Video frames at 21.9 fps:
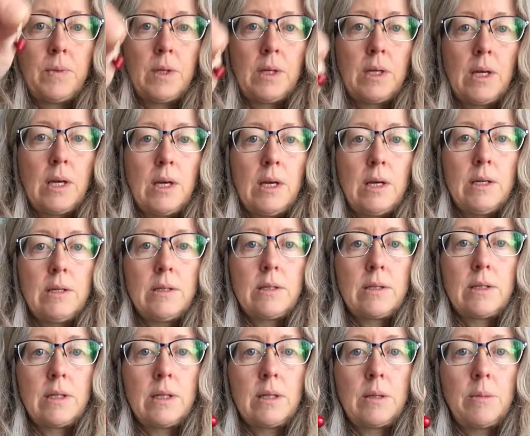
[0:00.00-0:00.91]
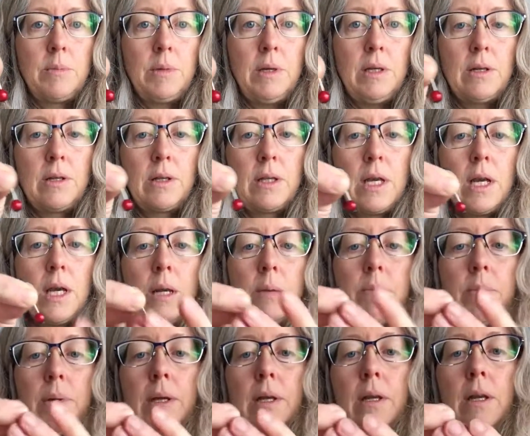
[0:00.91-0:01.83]
Okay, stick the bead on the
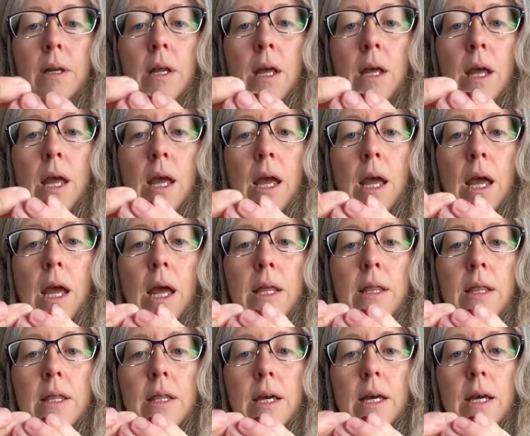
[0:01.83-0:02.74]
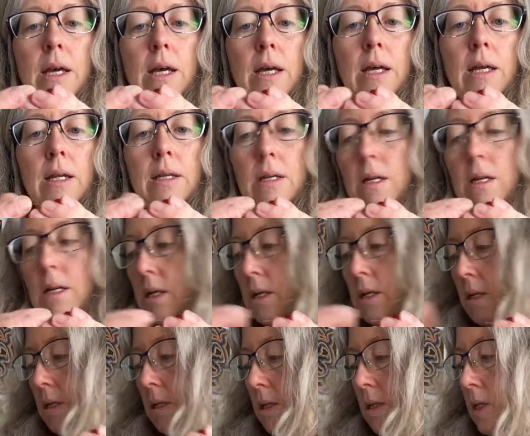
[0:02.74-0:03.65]
head pin. And then
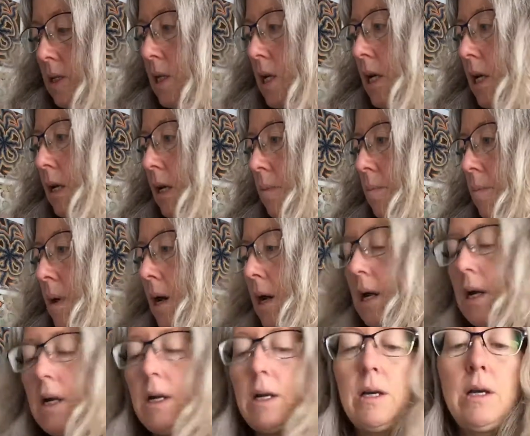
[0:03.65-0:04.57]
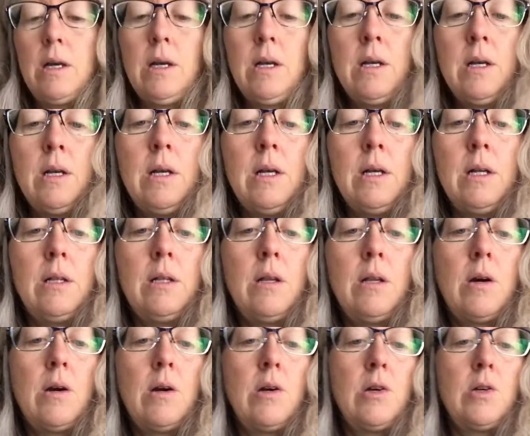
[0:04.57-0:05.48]
take my
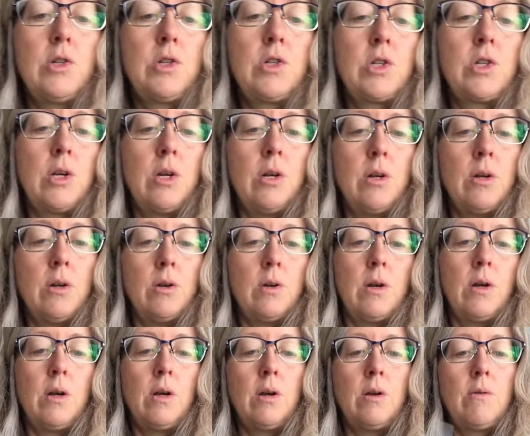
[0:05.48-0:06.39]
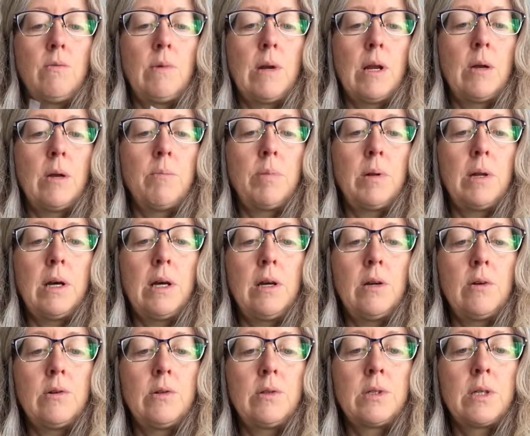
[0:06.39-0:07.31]
large round
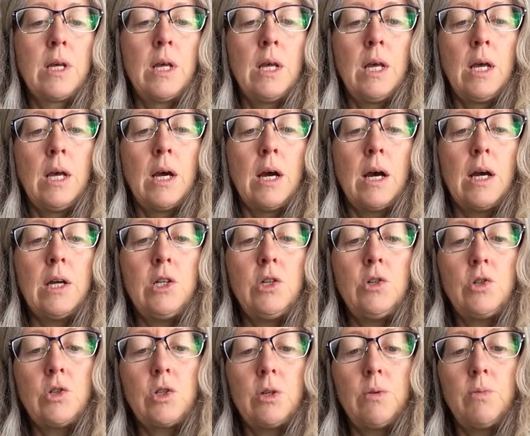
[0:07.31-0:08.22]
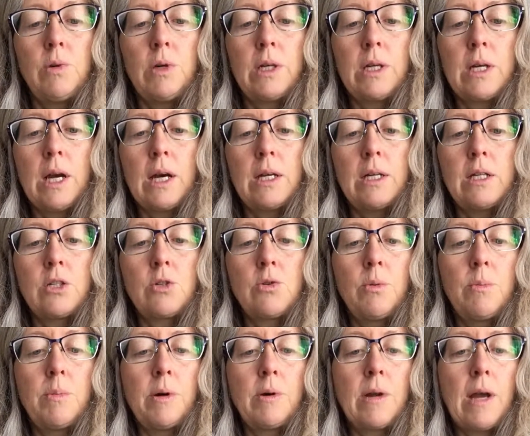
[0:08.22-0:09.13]
pliers. I usually would cut it
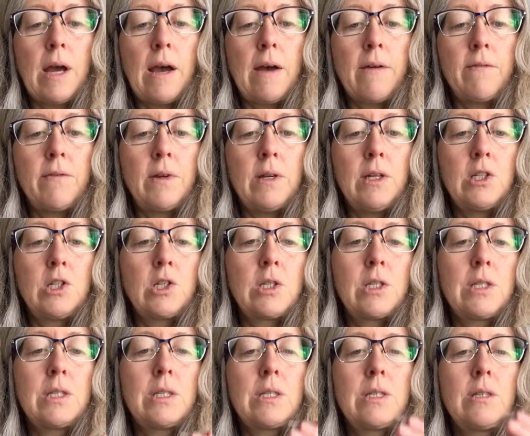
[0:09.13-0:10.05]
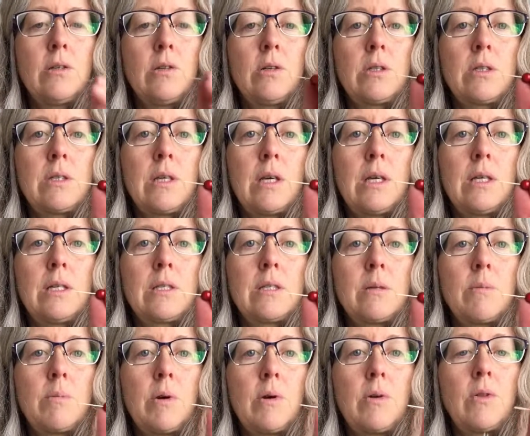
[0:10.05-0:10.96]
to about 1/2 inch. This looks like
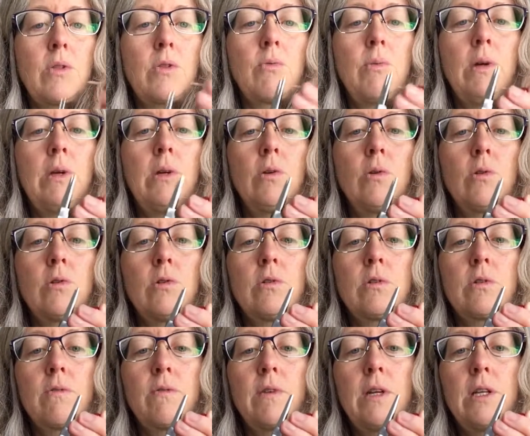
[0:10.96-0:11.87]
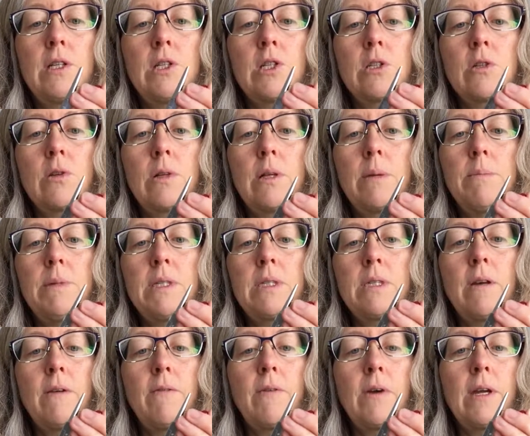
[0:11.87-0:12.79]
it's about 3/4 of an inch. So let me
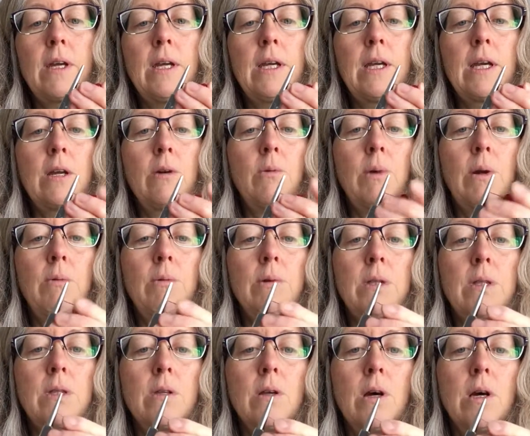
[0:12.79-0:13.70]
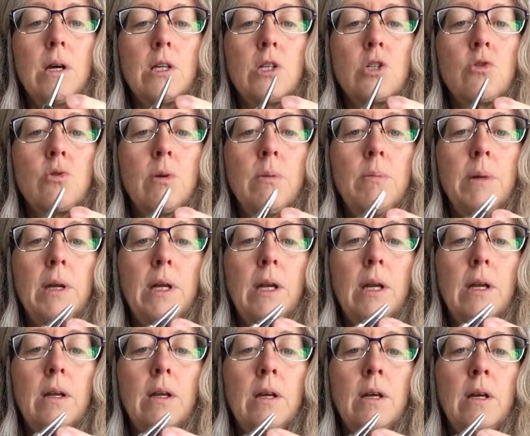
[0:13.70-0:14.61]
see if I can get away with not trimming
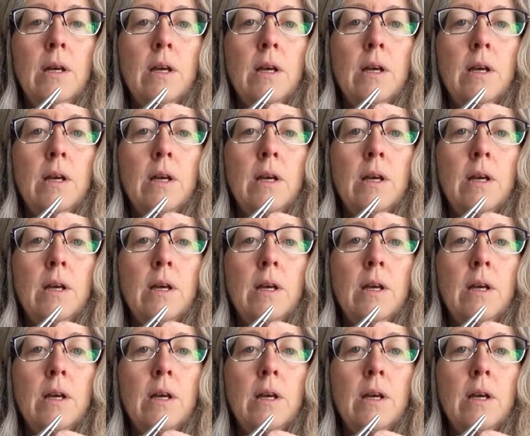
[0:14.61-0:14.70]
it.